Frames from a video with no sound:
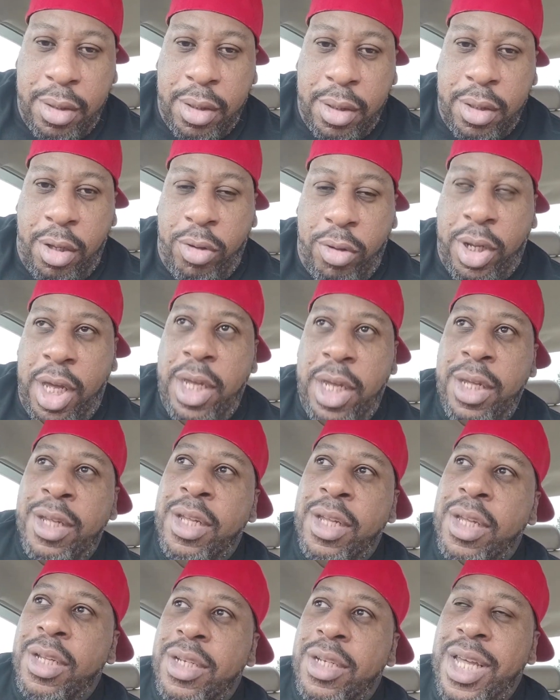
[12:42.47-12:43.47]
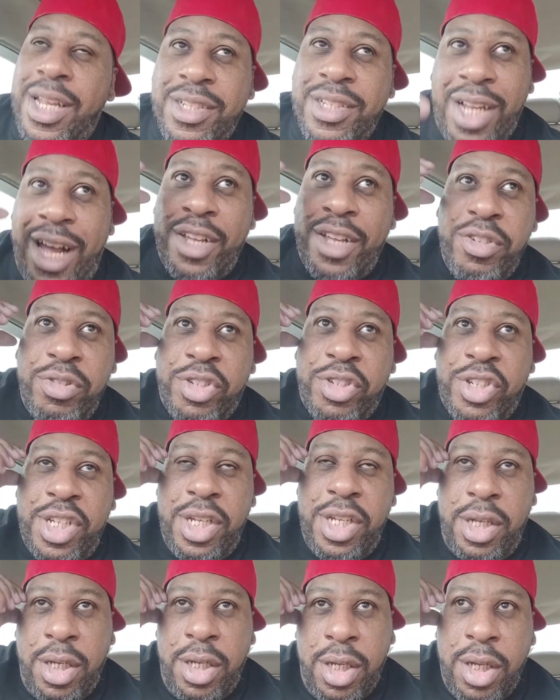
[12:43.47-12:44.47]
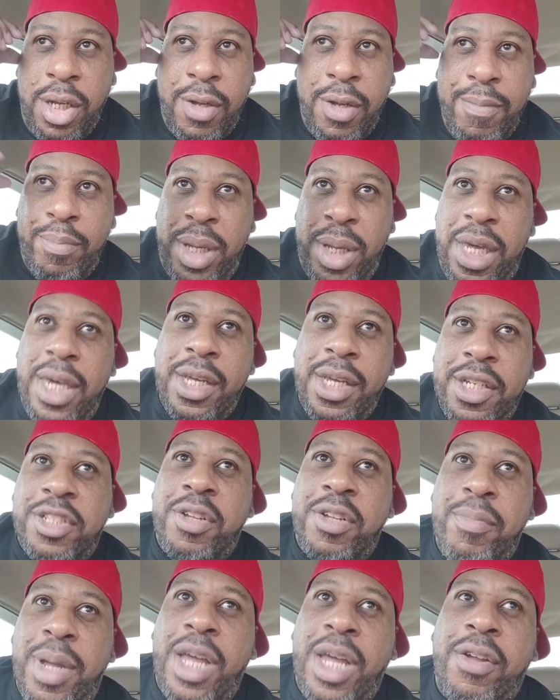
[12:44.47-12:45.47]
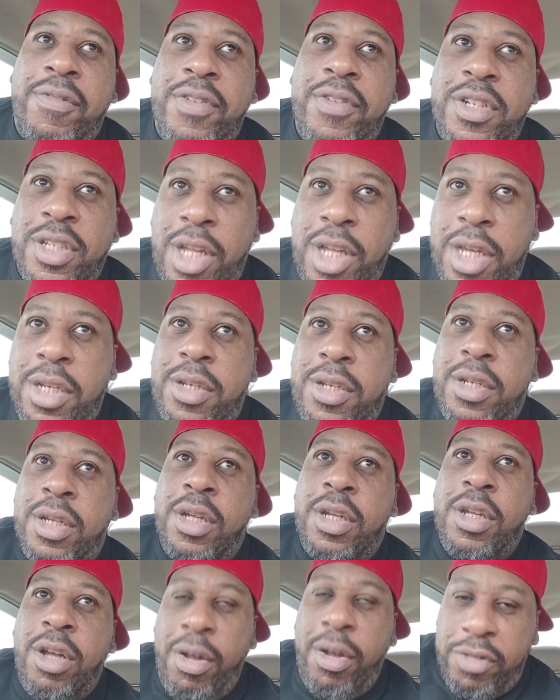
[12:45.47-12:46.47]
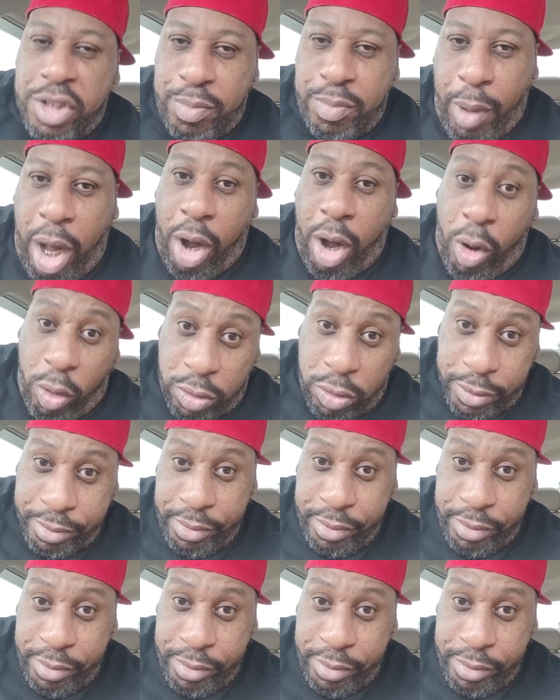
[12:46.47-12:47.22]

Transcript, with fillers: Okay. That's how you see big is the manifestation of small.